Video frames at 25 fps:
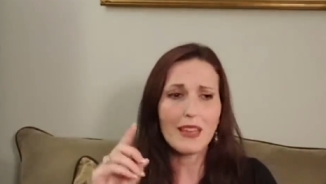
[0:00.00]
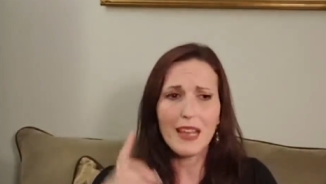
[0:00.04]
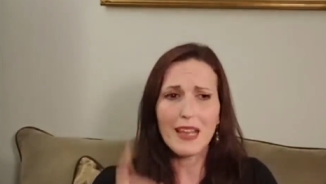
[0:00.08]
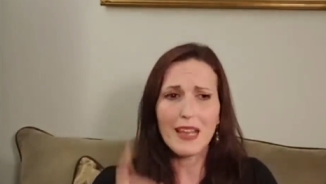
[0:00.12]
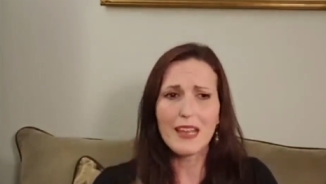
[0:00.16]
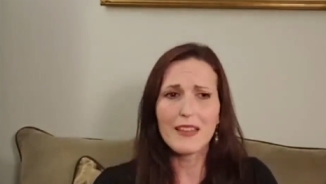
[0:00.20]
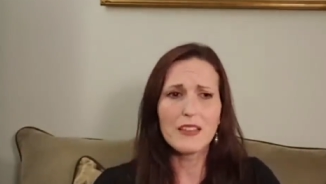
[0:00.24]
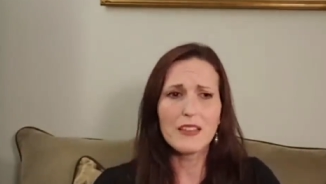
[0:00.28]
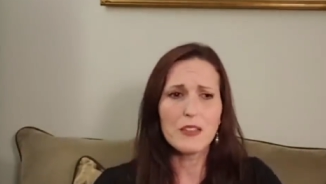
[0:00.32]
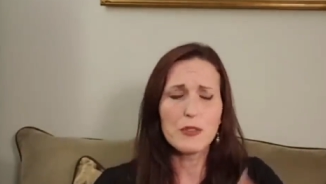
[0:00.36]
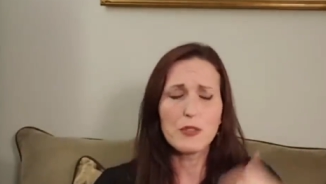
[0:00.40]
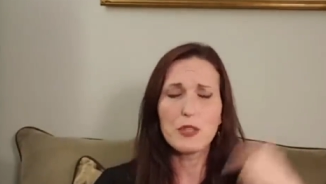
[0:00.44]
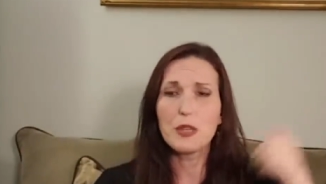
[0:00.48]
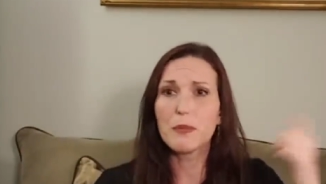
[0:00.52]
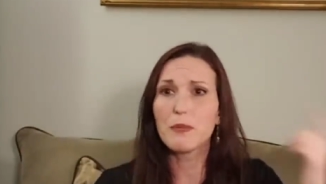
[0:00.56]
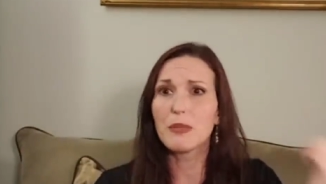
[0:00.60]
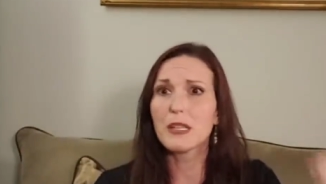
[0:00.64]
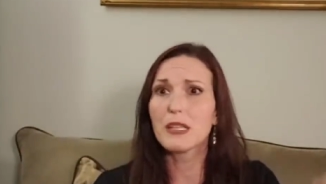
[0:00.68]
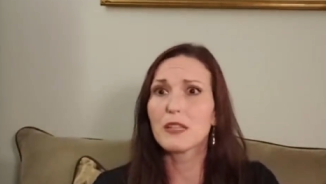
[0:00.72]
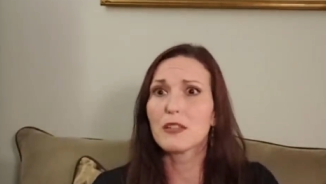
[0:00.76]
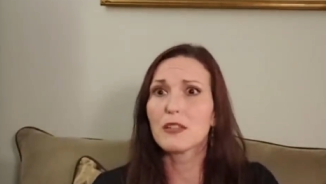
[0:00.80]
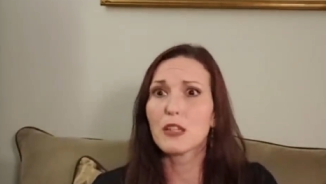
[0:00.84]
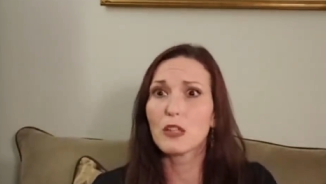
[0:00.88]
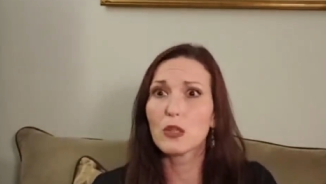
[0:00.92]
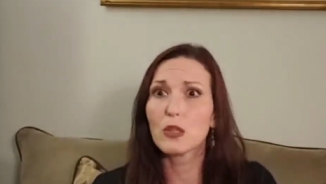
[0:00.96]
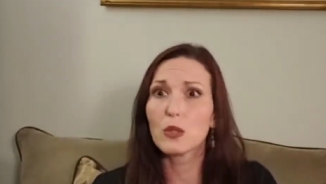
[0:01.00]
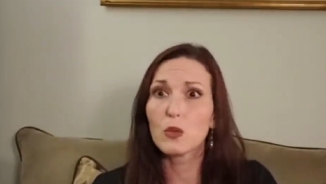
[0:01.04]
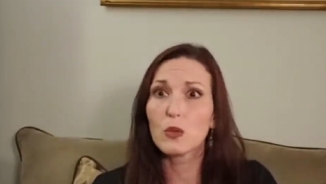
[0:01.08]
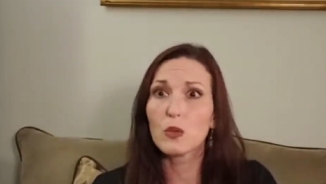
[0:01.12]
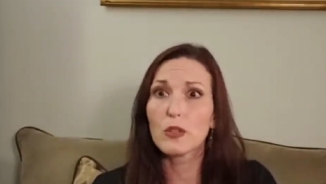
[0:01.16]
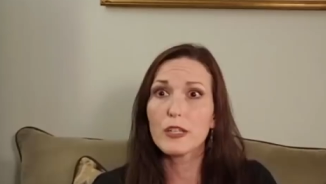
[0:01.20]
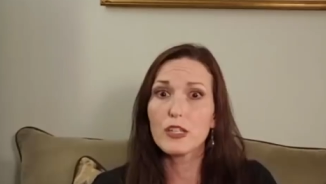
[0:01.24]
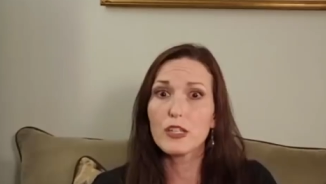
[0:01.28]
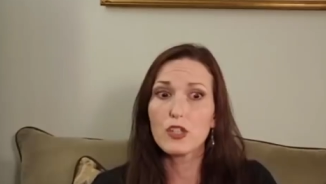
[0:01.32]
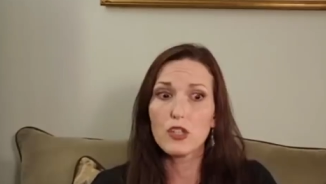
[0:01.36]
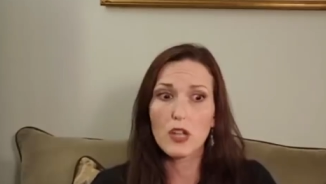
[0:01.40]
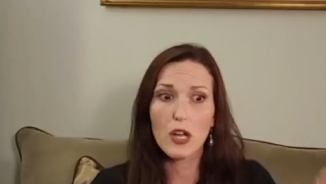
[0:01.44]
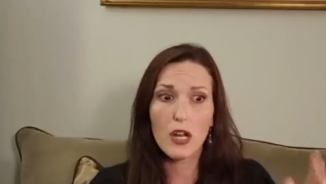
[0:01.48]
And then somebody in the
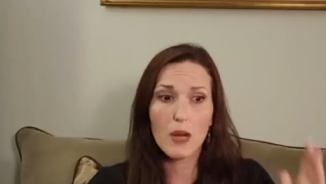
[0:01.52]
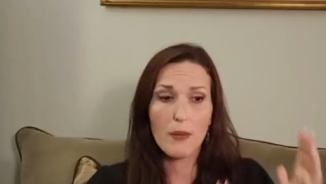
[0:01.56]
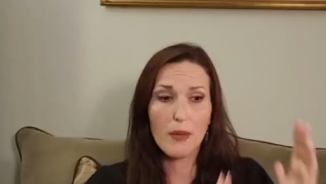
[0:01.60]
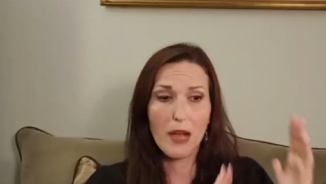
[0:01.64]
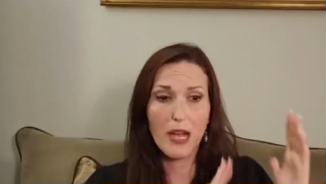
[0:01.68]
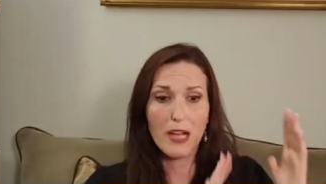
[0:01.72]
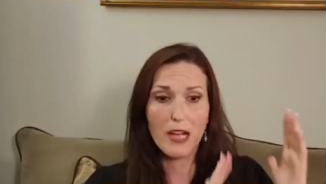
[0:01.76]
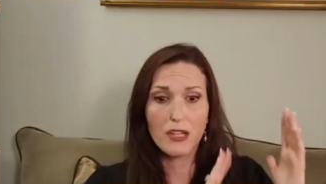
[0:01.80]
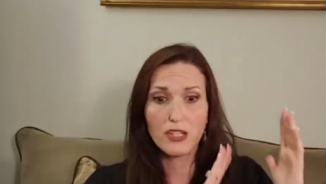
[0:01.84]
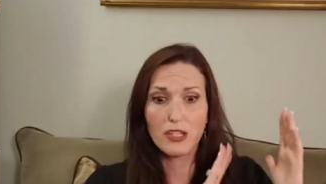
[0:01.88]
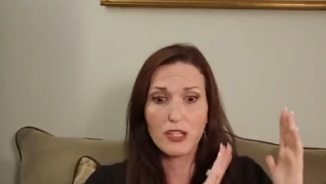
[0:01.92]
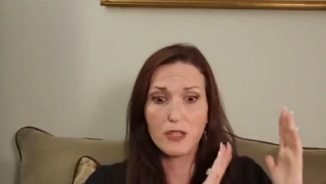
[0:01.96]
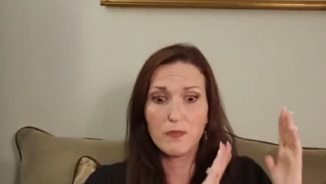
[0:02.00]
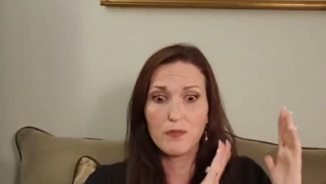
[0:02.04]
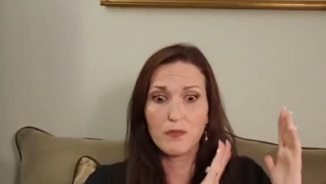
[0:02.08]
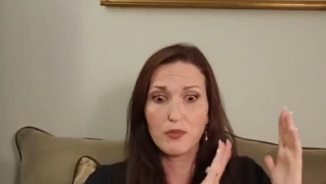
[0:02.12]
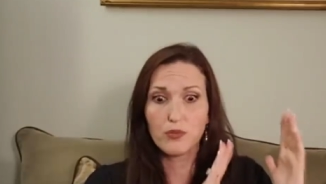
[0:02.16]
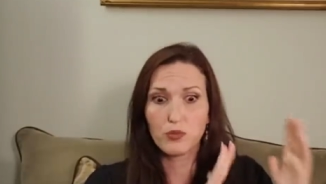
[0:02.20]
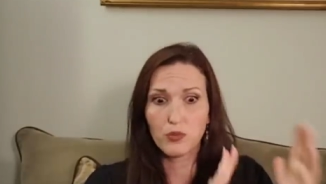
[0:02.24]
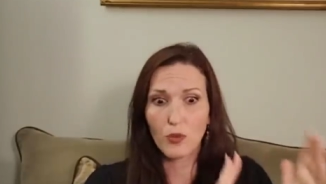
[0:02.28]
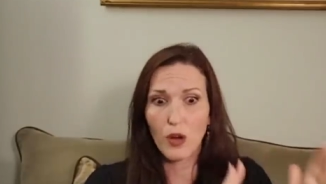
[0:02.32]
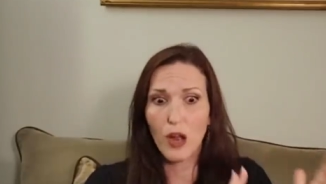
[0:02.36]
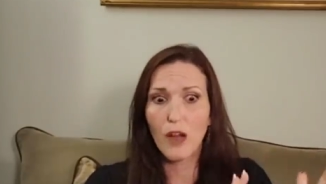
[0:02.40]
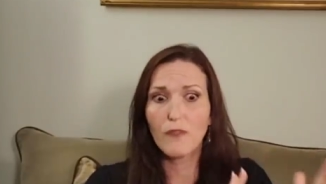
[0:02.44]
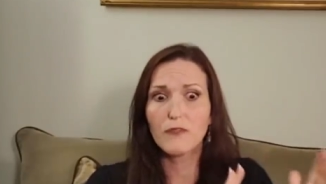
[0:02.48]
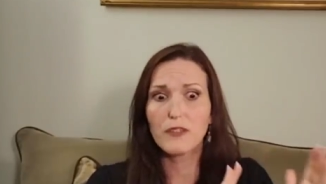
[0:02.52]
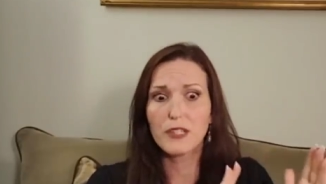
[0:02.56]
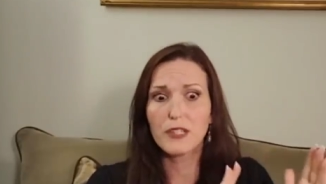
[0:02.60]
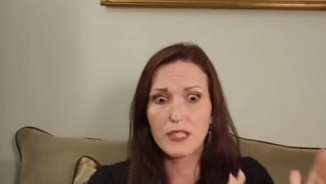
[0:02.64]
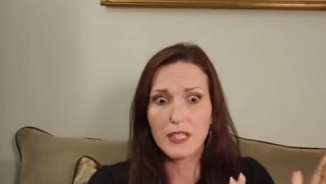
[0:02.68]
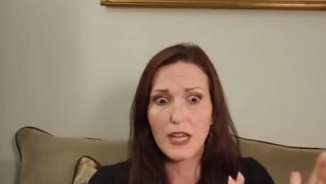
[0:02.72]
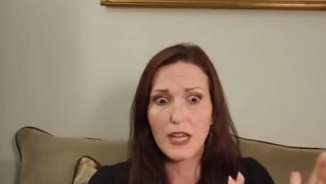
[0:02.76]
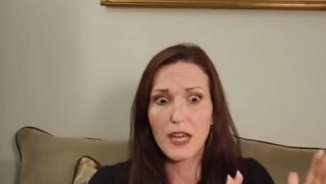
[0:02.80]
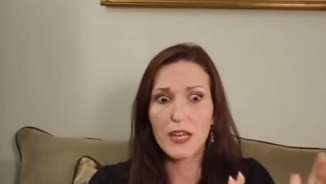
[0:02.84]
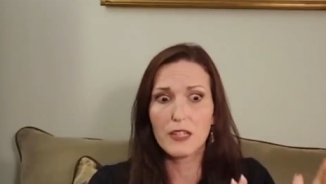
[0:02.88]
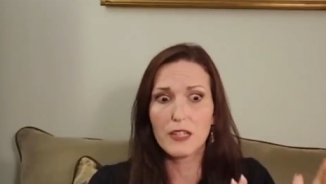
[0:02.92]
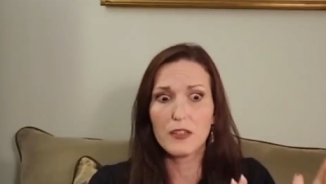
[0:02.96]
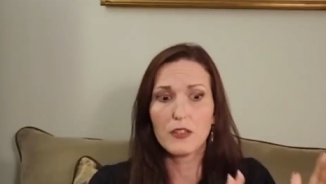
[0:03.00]
glory tribe actually
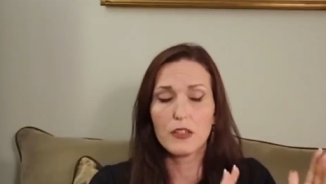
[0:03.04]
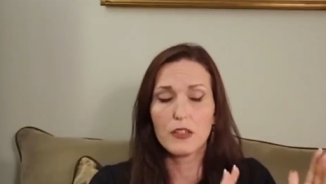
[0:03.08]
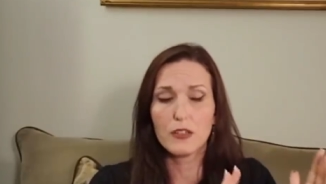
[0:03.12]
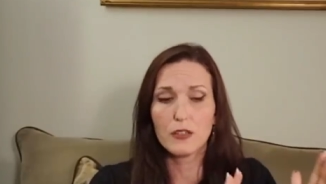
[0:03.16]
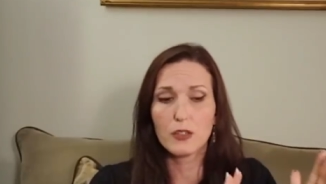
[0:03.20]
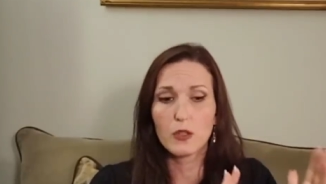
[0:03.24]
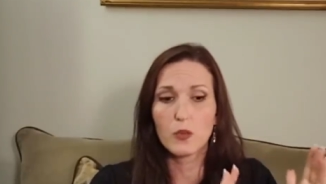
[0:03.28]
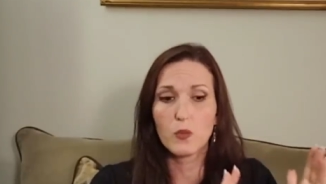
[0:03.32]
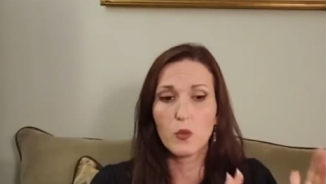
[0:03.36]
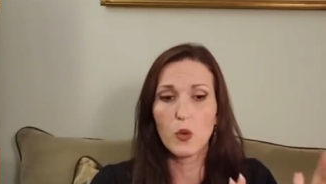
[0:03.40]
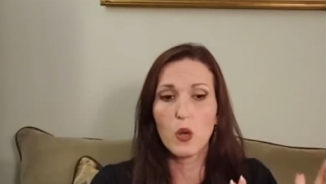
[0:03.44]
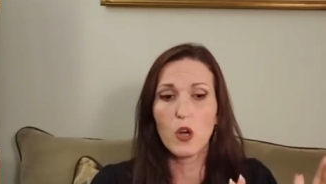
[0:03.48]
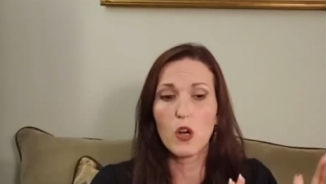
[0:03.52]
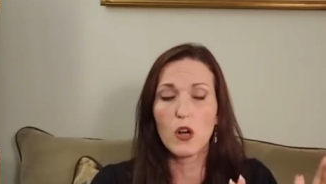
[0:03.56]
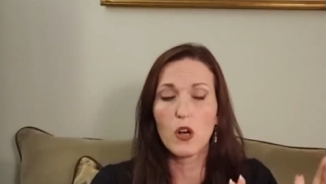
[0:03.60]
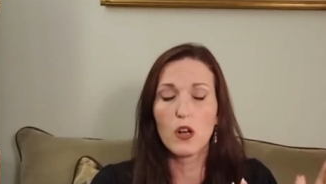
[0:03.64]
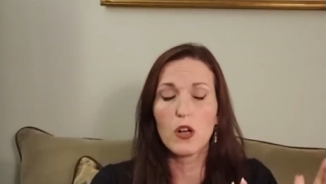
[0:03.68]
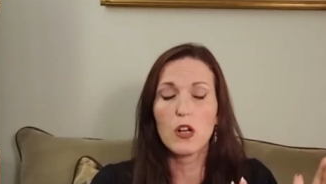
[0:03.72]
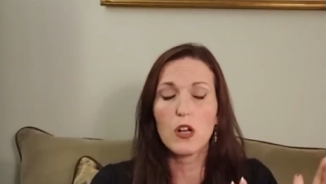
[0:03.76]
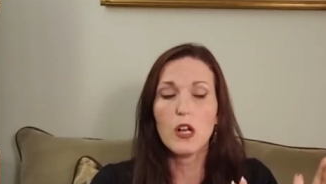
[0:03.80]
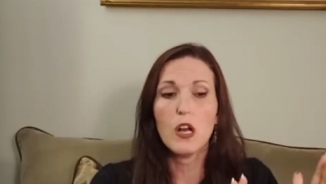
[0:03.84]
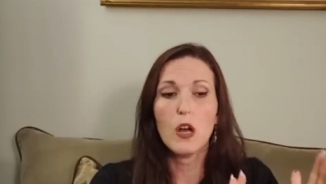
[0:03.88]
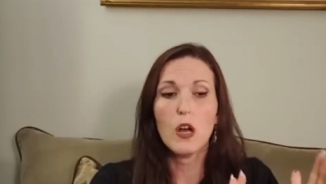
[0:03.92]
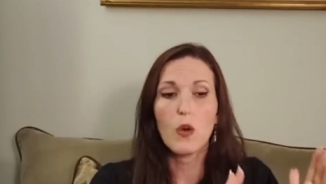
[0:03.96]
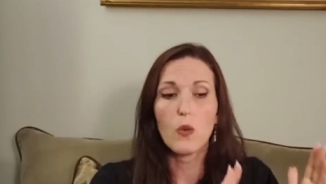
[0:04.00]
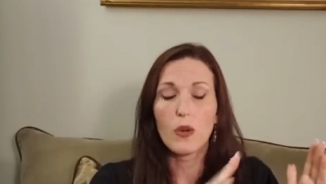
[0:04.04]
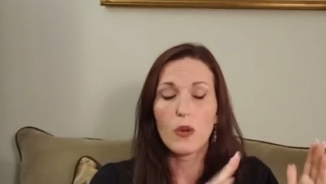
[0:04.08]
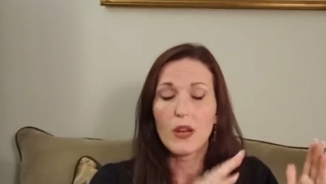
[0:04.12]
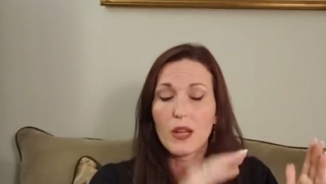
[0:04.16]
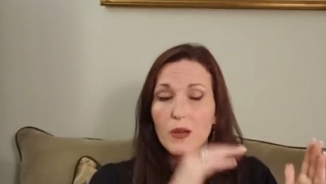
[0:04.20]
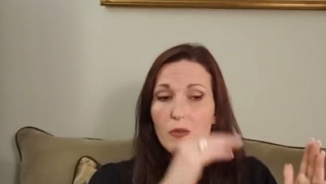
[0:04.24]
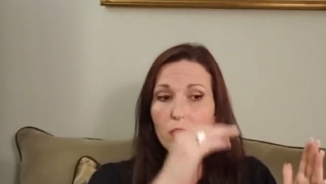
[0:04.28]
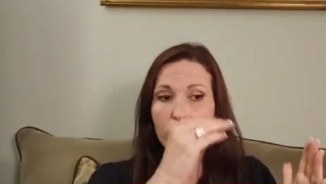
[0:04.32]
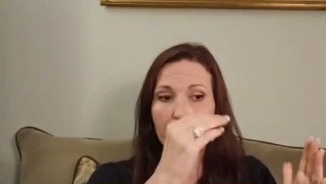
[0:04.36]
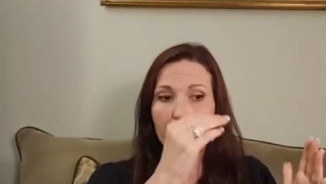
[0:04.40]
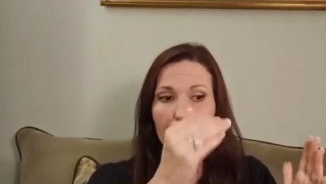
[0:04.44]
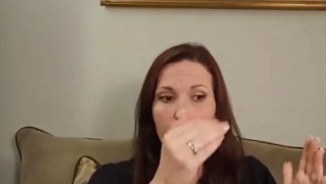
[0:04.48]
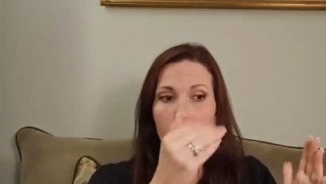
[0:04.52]
prophesied on their wall when I
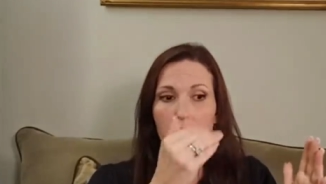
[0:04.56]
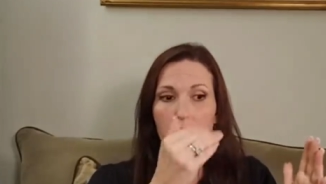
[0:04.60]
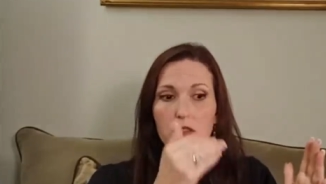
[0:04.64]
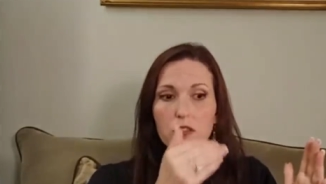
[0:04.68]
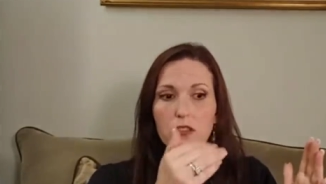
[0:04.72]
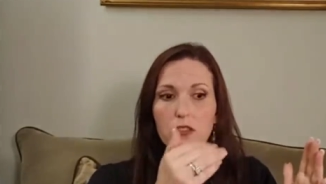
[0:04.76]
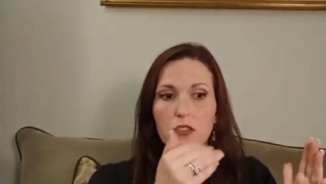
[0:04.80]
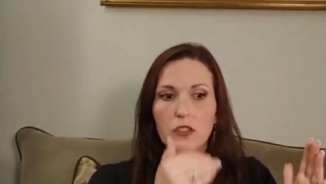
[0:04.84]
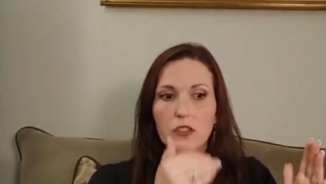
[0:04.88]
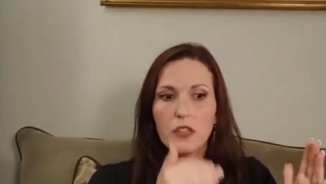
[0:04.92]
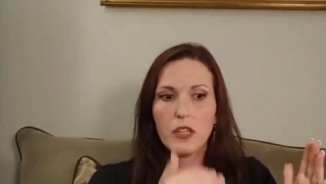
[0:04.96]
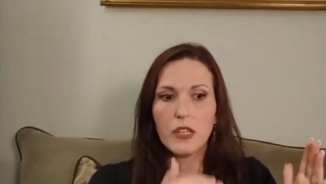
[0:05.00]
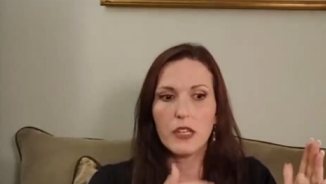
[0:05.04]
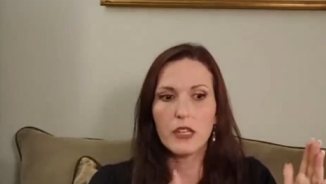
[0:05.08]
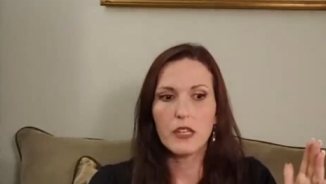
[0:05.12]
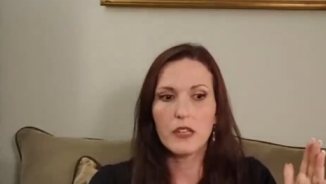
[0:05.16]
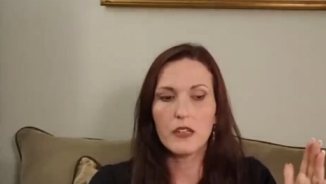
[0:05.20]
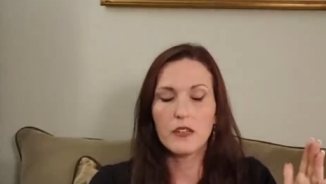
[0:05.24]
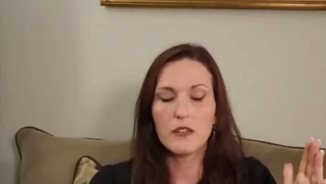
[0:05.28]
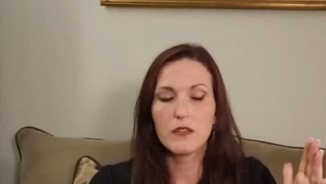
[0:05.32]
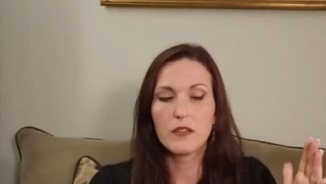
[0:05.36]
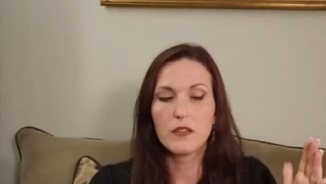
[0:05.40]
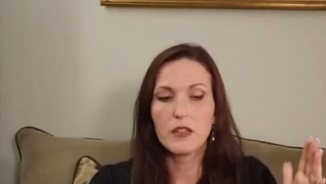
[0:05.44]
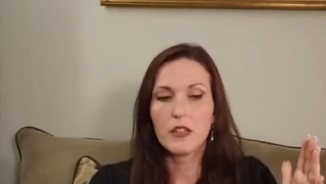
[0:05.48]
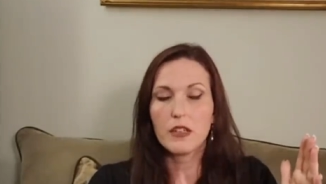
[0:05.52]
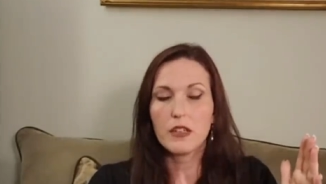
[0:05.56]
was looking